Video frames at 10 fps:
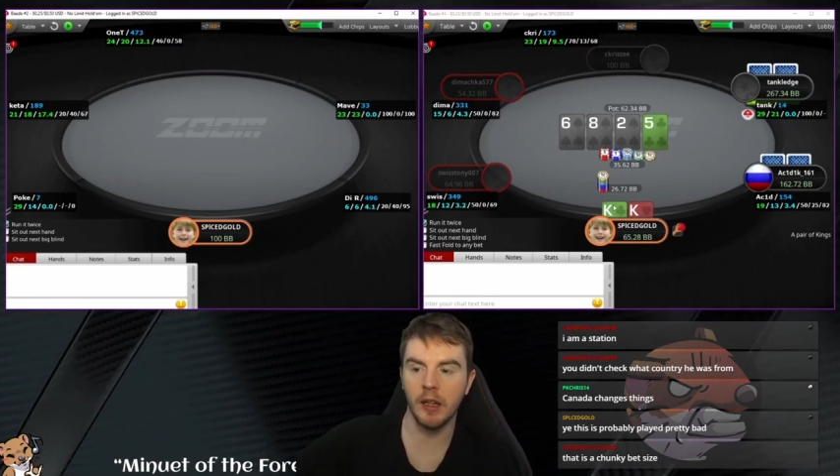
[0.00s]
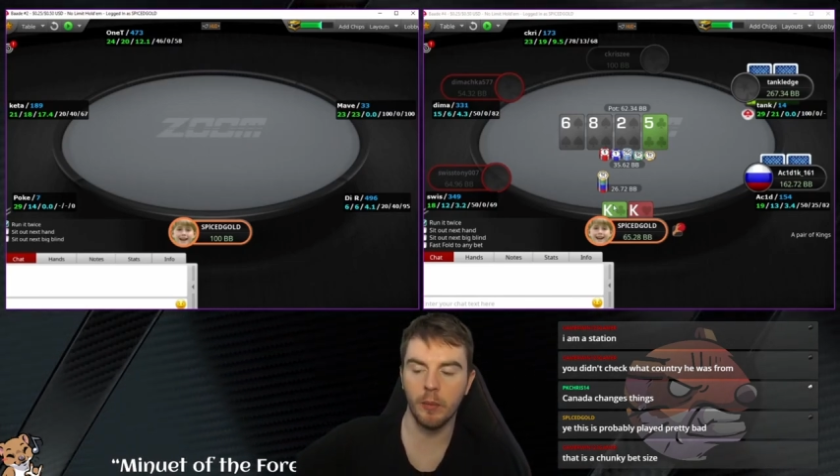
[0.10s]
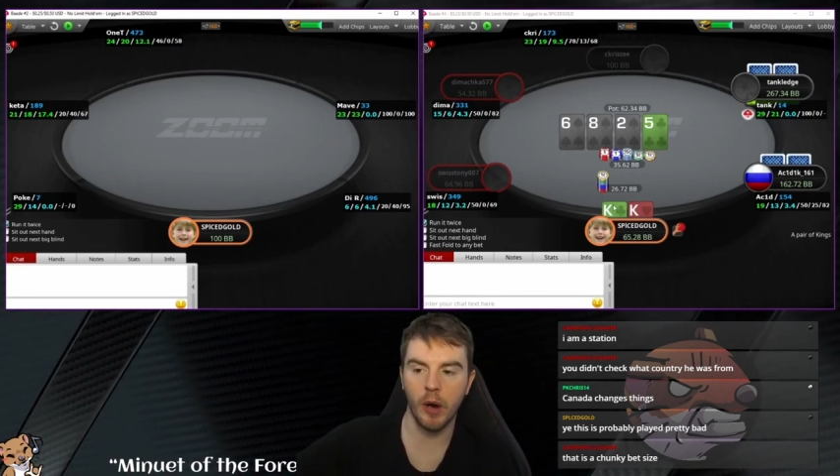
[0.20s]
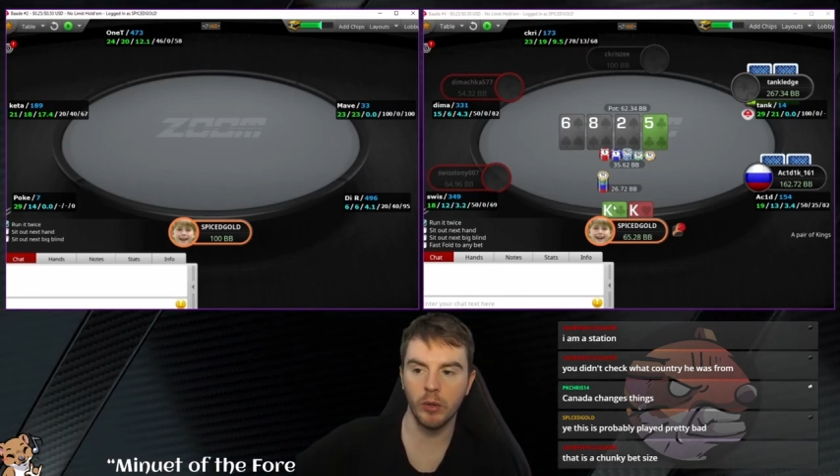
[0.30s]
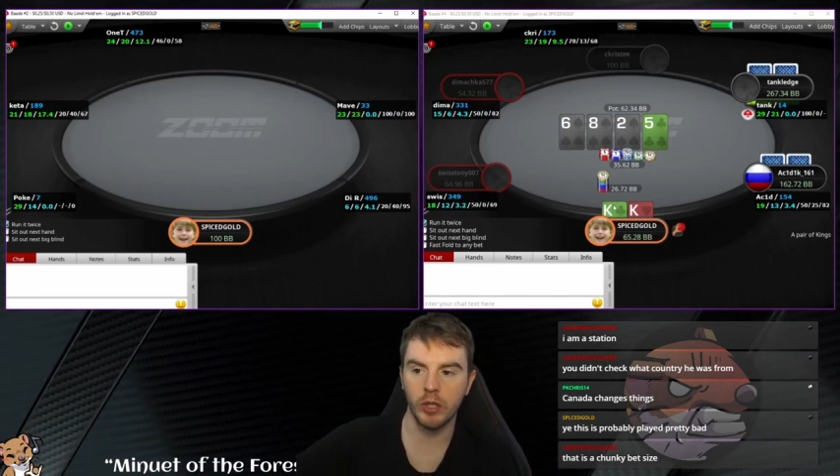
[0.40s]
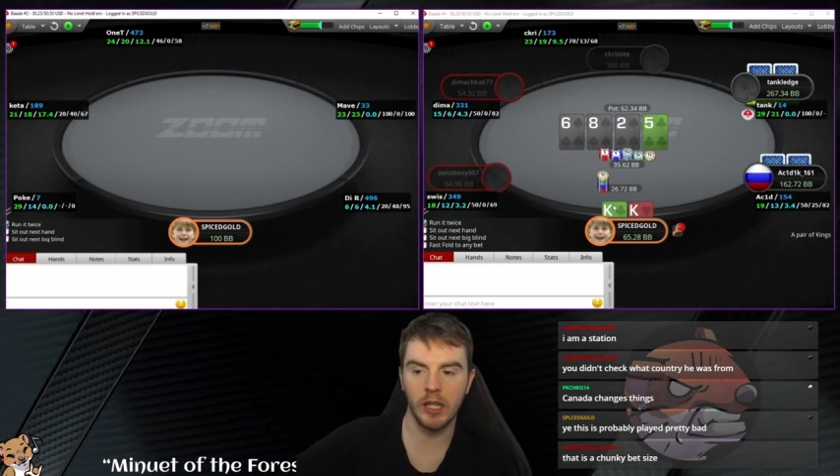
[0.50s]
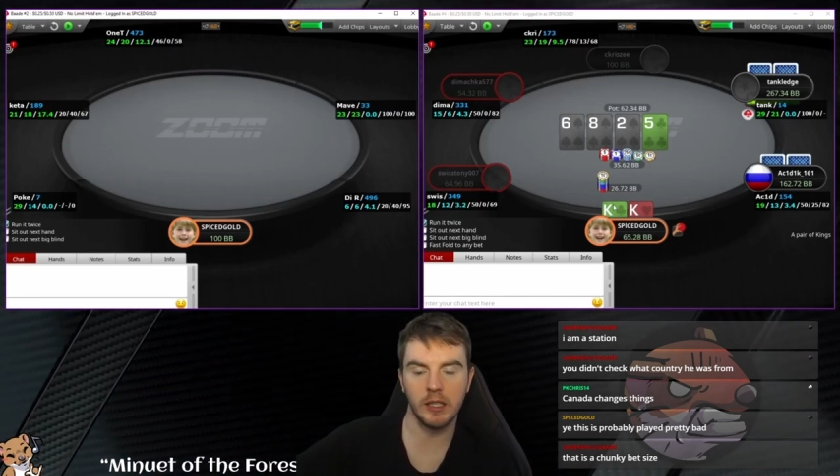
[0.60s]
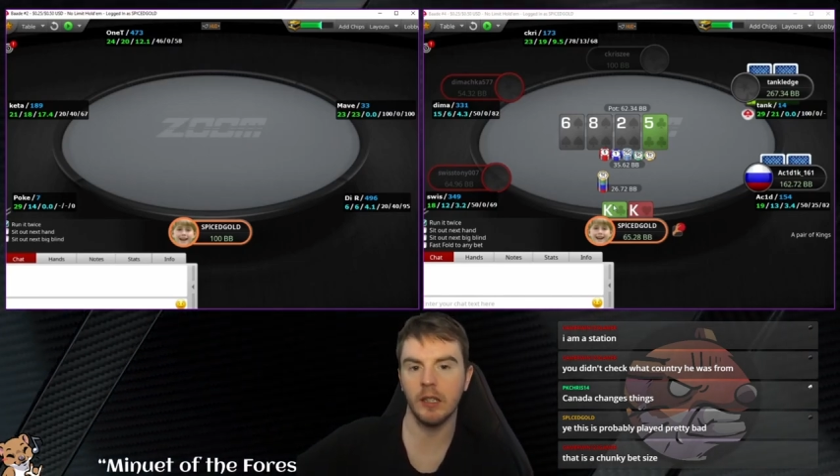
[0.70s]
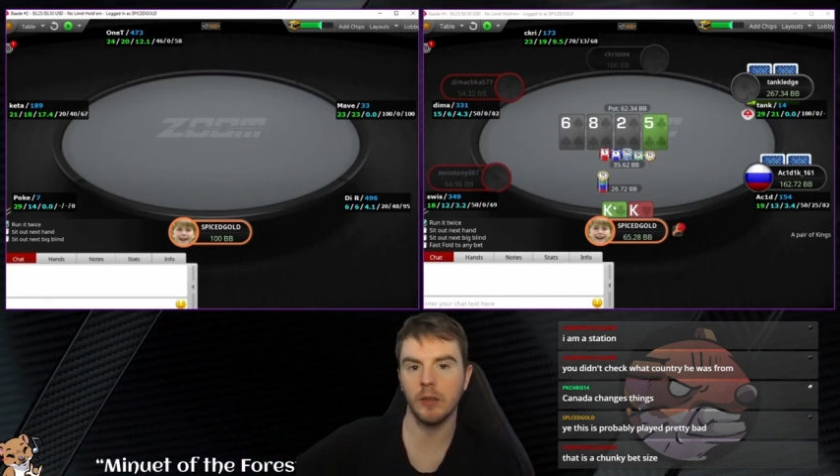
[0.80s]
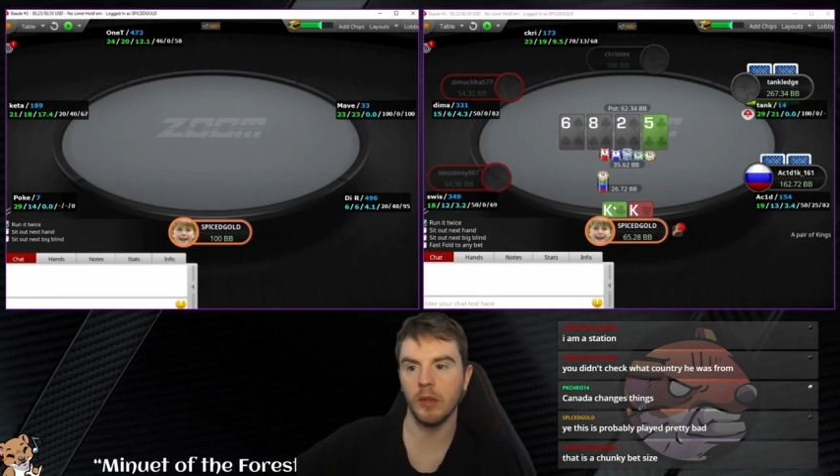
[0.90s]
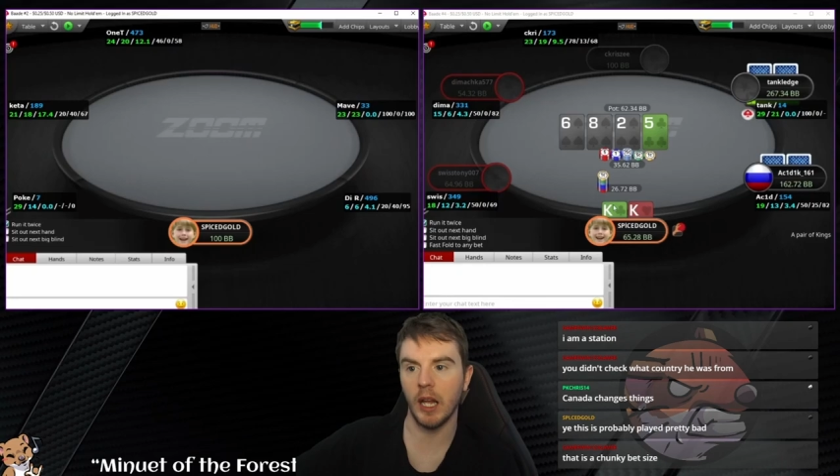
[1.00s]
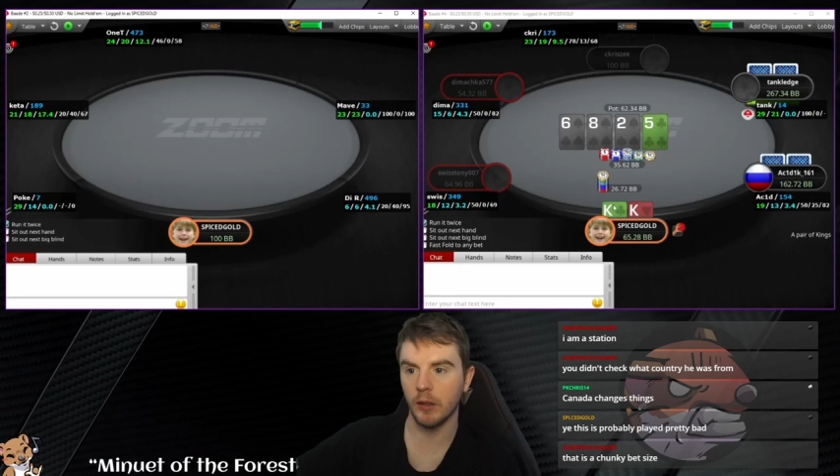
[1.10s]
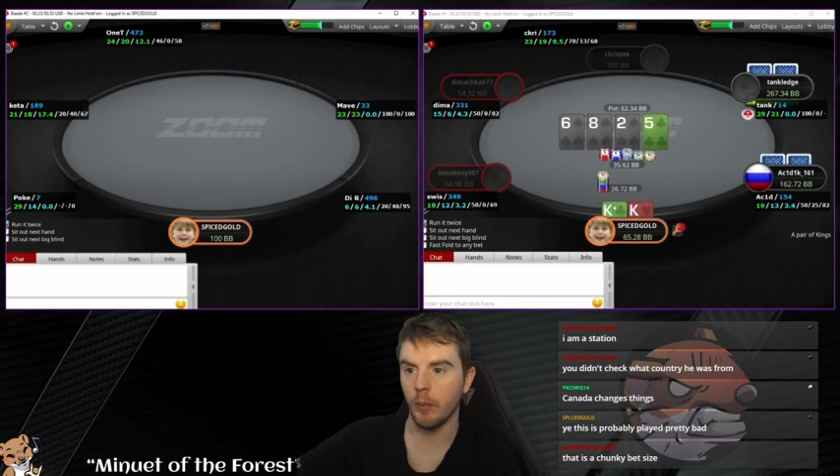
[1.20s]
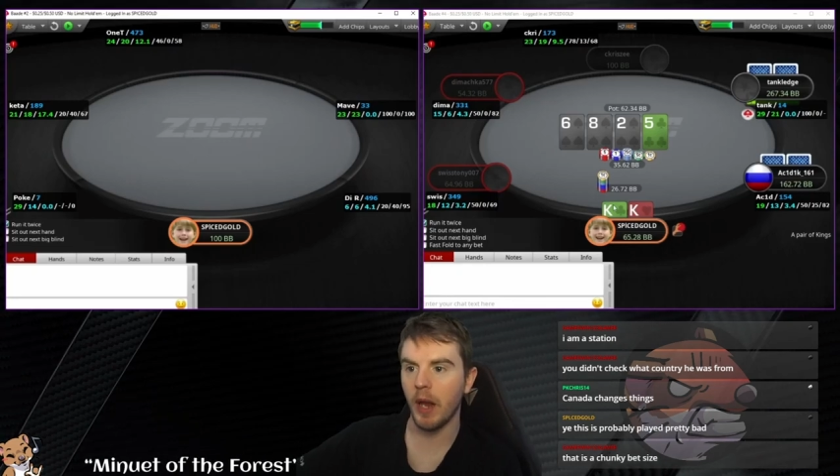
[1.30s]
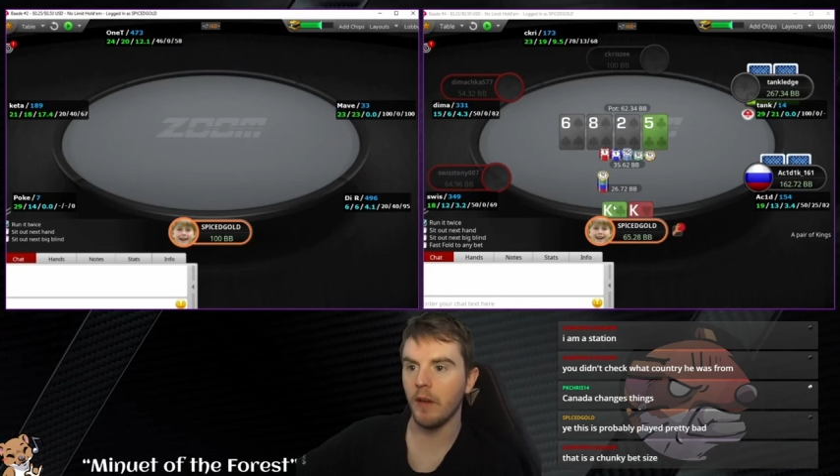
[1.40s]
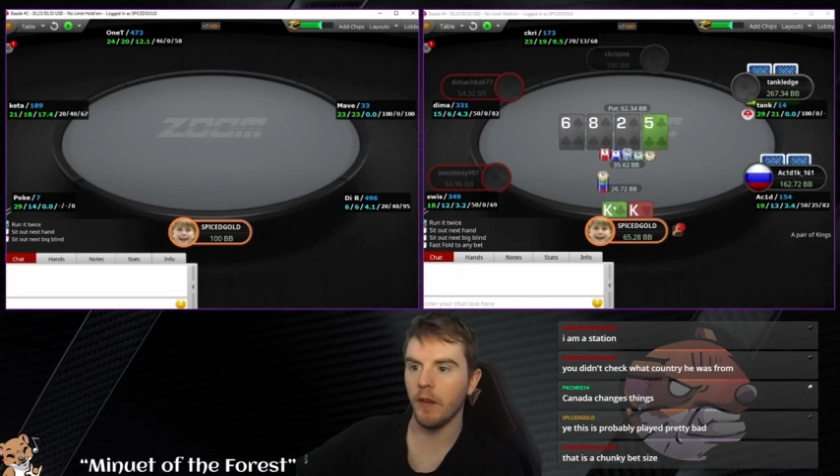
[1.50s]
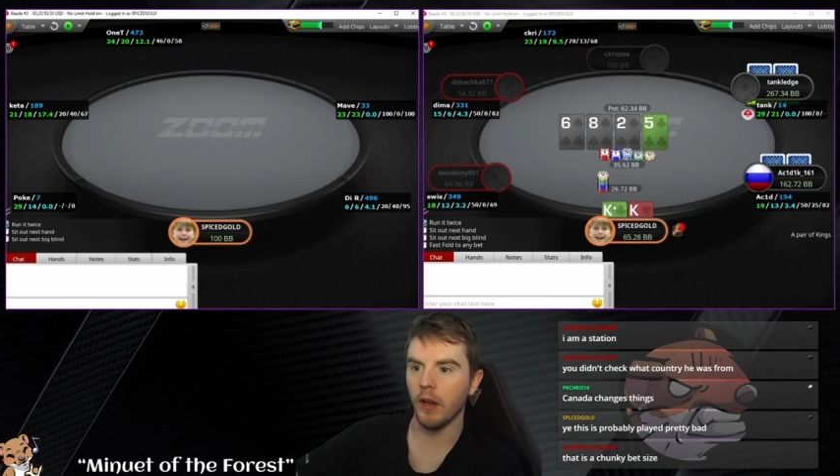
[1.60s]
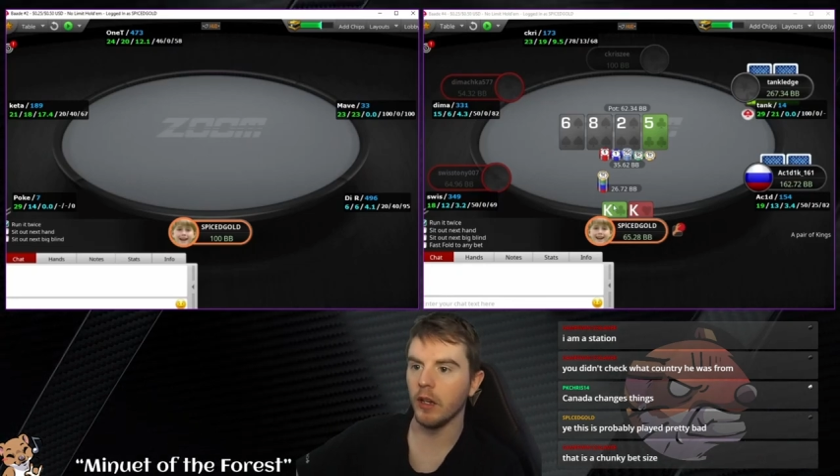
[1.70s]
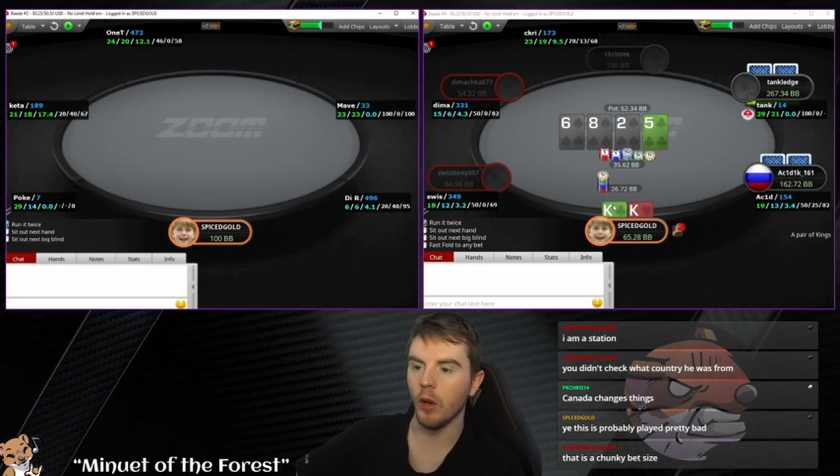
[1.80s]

in the process, that's that's a benefit.